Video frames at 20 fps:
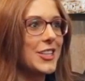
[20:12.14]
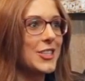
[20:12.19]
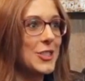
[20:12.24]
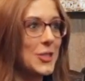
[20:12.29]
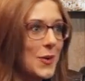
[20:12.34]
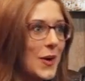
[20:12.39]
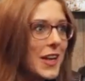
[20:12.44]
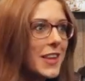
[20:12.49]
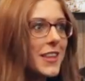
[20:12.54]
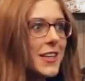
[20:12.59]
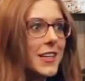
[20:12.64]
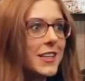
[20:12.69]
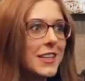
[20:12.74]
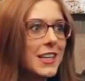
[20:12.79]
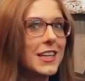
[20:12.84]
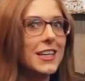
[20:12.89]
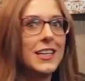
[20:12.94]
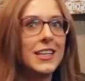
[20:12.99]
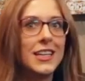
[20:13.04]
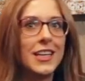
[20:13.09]
So I think
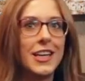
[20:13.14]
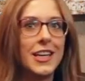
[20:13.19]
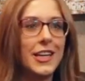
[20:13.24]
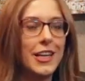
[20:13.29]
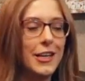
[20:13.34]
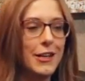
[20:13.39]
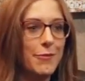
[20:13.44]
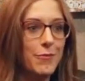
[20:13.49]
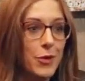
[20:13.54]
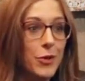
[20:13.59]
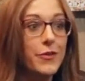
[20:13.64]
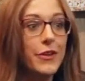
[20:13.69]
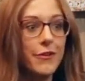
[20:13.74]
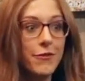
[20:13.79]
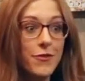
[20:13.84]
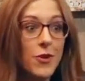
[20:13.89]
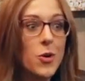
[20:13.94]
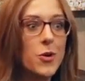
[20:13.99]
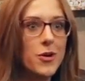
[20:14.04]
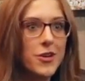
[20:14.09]
that moving
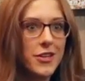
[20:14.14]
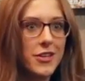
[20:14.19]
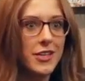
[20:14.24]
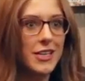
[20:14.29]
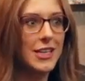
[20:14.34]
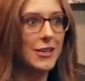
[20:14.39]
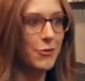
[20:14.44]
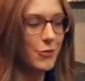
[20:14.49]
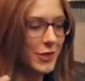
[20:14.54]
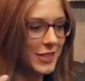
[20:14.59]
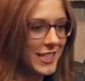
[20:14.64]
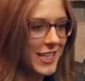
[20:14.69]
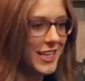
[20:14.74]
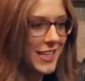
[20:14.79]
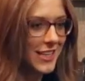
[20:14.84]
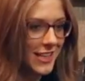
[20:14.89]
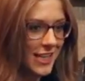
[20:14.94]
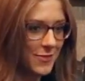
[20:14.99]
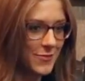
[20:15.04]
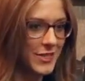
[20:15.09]
forward, if we
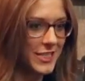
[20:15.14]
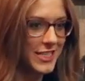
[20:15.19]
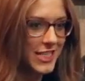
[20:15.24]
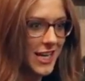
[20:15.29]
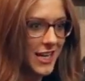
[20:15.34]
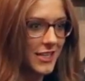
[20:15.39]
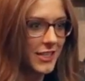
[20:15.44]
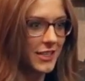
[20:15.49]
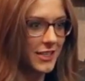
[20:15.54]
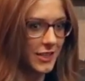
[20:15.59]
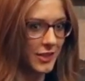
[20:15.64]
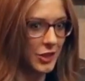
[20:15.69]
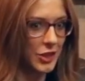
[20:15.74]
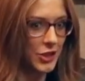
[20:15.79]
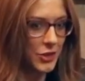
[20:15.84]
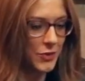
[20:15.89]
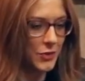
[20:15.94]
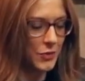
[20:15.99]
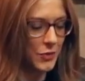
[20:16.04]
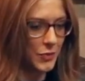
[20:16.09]
take that mentality, you
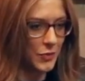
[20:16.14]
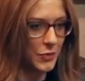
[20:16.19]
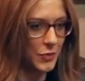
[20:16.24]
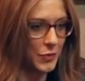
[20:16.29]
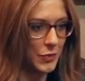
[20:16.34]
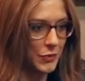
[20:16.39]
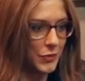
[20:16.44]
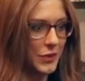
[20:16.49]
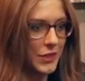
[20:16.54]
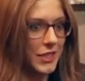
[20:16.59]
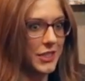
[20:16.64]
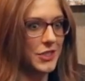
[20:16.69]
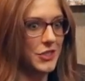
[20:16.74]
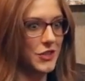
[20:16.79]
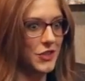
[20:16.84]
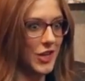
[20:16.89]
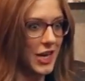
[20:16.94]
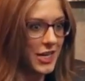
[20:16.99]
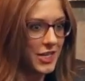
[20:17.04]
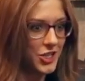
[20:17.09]
know, really
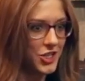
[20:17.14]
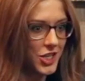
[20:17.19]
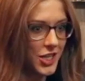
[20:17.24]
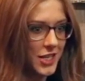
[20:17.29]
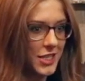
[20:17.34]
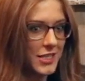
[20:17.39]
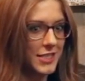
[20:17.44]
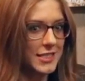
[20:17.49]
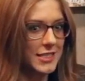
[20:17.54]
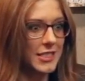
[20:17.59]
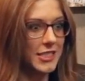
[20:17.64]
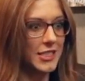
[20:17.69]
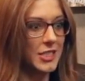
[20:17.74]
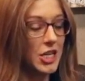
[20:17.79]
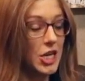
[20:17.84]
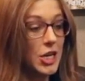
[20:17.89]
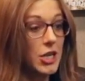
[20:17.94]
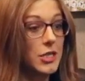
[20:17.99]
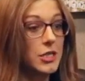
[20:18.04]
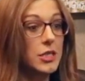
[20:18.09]
strategize
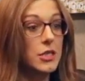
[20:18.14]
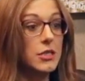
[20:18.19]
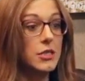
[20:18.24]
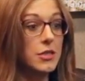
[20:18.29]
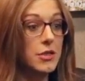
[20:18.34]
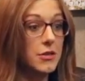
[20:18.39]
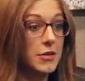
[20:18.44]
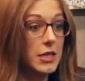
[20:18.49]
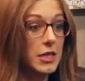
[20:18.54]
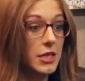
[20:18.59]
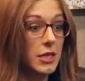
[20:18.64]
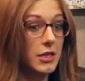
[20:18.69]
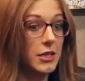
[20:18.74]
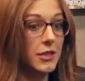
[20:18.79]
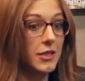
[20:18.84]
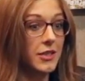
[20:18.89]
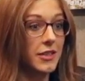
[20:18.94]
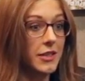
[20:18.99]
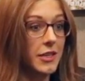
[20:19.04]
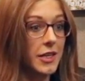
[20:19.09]
to do it in
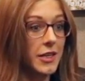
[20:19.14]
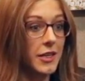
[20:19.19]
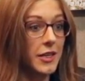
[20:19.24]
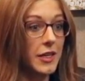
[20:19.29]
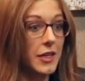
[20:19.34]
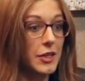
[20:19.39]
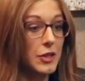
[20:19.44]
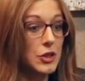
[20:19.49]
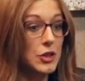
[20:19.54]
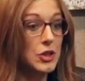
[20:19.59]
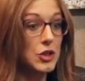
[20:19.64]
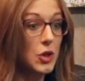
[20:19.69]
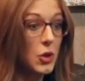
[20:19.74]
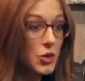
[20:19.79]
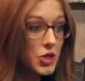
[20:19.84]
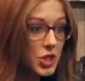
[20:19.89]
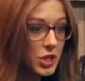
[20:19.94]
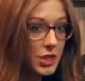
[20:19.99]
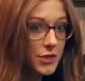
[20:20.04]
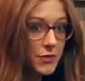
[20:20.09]
a
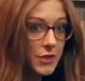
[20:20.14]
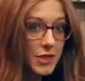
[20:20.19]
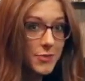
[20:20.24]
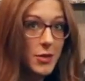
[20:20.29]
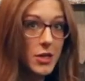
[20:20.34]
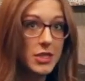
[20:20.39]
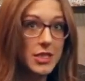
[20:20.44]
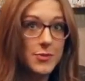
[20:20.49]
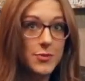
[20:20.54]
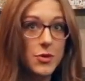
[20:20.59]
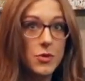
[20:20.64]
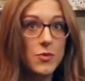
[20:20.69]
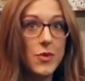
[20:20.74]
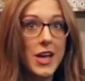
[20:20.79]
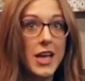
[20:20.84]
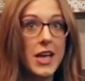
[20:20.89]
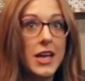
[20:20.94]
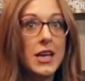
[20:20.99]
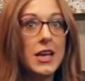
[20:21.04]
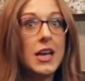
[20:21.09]
socially responsible
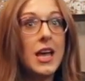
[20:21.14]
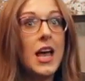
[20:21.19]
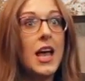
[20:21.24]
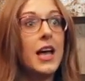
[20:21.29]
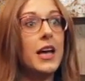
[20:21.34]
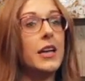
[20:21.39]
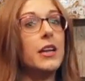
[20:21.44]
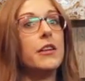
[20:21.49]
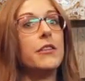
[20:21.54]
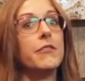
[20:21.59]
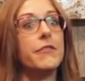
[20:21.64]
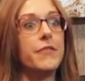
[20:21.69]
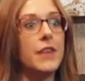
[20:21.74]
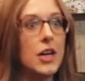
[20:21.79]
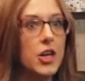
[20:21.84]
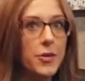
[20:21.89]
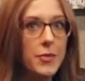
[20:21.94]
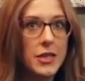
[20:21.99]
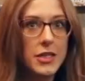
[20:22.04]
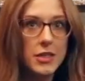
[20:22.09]
way, in an
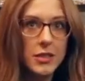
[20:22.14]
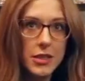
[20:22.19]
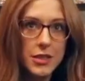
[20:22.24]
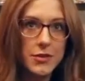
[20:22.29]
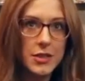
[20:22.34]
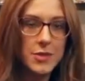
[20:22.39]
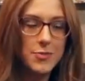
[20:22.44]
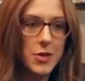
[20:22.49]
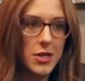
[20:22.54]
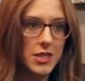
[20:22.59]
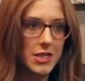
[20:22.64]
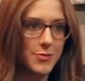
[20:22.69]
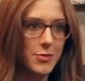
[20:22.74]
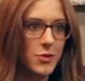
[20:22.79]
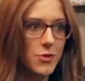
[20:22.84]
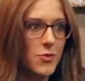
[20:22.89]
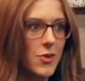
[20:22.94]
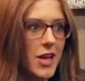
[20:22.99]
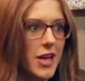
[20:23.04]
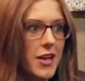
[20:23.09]
environmentally
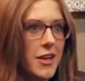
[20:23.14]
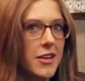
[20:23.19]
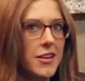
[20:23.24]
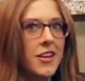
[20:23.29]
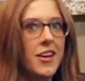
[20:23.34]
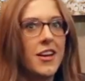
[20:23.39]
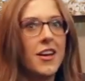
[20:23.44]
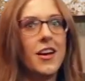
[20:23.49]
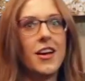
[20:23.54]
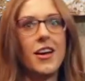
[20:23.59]
responsible way,